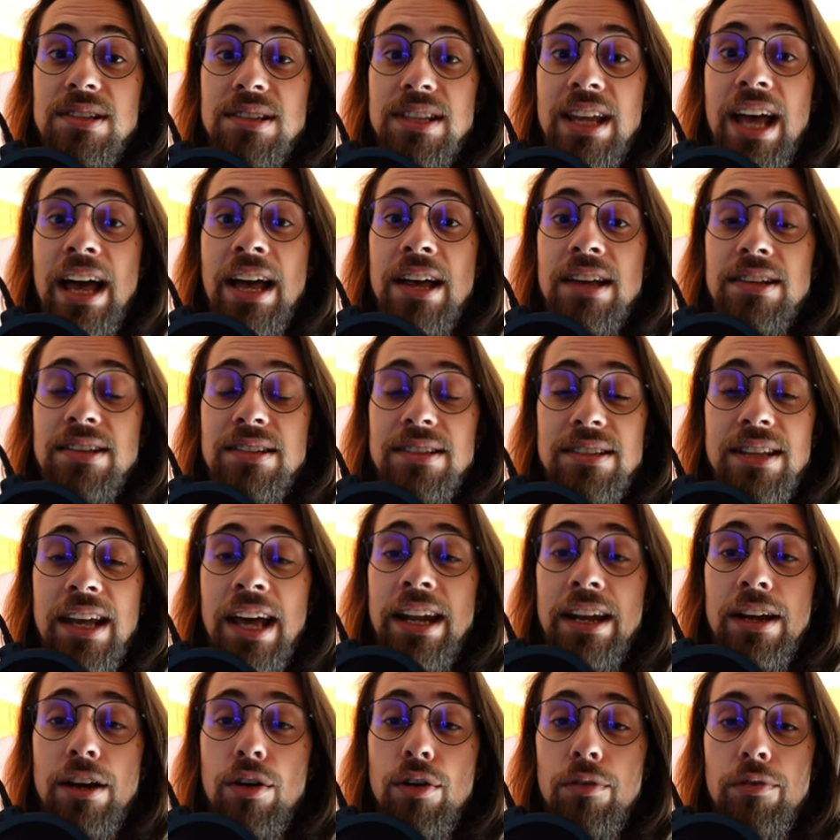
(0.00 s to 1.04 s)

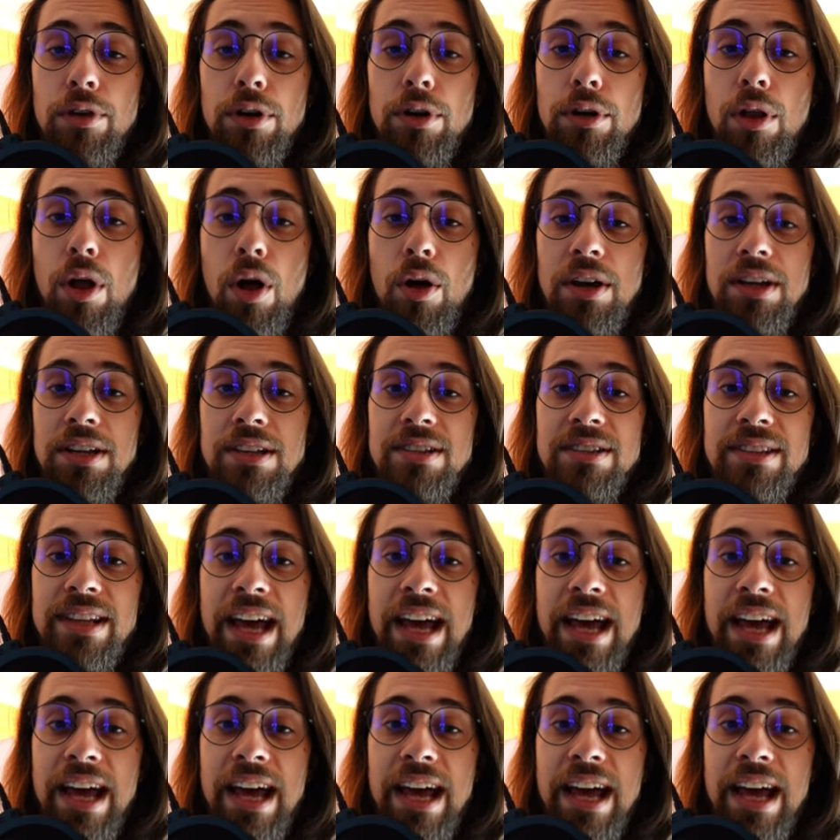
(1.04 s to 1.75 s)
static overclock is